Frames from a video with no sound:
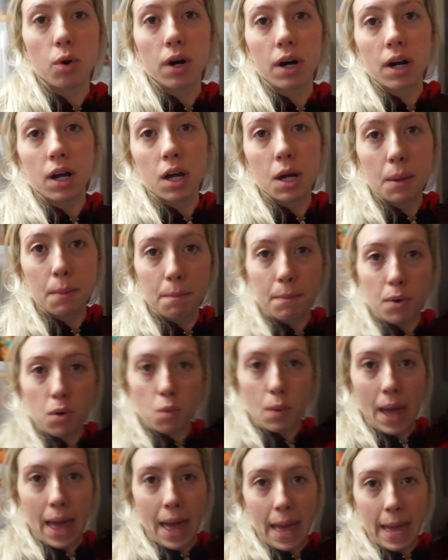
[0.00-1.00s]
Or
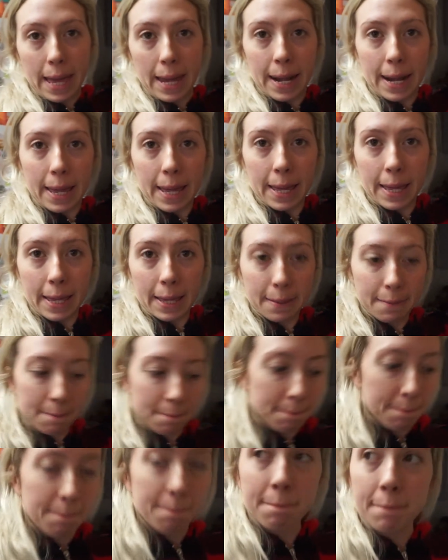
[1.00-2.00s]
bread
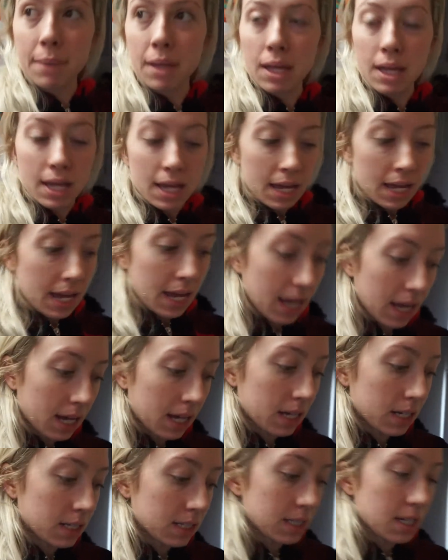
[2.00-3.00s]

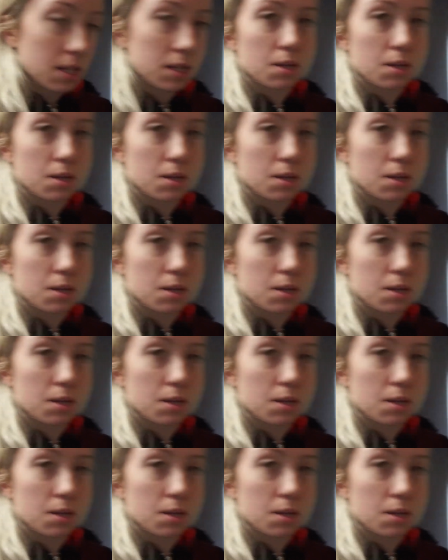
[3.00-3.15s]
and